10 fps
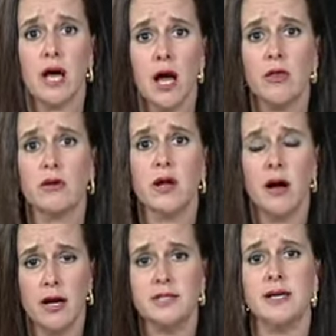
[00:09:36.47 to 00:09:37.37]
other
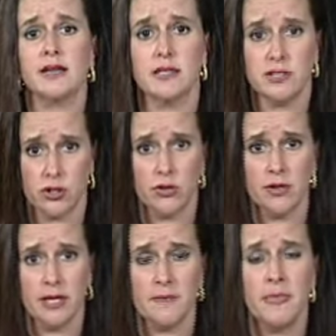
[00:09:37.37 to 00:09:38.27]
contact that's
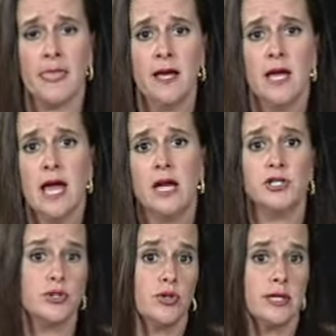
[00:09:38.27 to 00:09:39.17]
occurring. At a
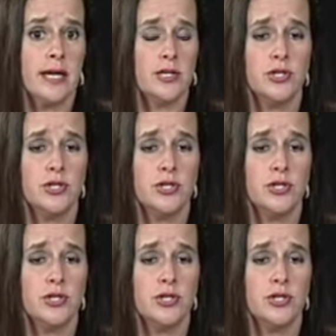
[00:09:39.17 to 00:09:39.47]
certain age,